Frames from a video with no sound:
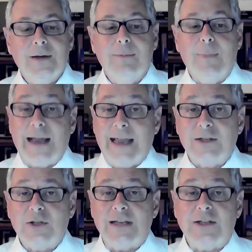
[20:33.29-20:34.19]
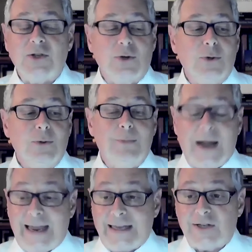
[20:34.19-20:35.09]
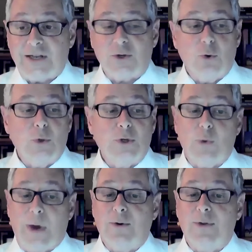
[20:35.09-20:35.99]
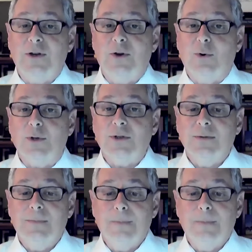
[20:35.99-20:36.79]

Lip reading: my ancestor was greater than yours.